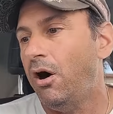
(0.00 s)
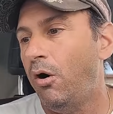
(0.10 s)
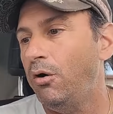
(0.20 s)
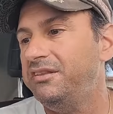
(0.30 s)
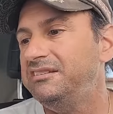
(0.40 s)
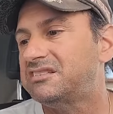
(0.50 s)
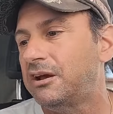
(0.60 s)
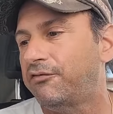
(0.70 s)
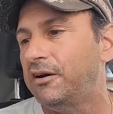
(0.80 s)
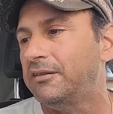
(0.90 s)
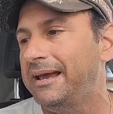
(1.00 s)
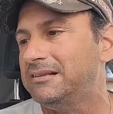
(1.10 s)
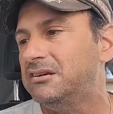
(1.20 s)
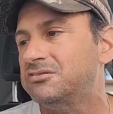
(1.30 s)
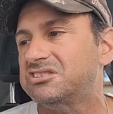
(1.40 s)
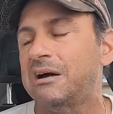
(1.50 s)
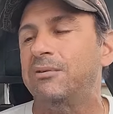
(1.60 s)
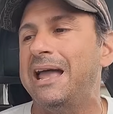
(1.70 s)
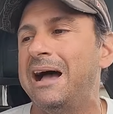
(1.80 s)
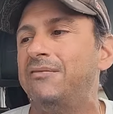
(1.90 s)
all these different lanterns that
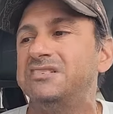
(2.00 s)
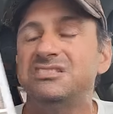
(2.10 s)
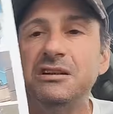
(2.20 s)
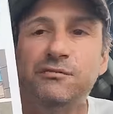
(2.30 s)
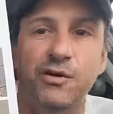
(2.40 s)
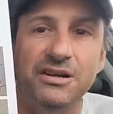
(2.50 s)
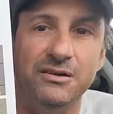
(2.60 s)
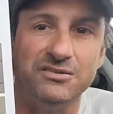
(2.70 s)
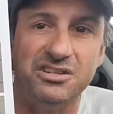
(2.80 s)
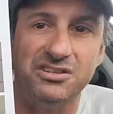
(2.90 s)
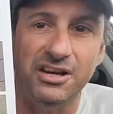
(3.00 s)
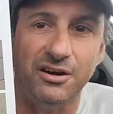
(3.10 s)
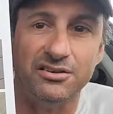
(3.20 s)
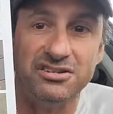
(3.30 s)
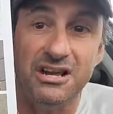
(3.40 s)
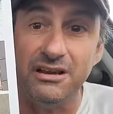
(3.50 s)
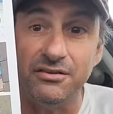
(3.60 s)
we haven't seen for years and years.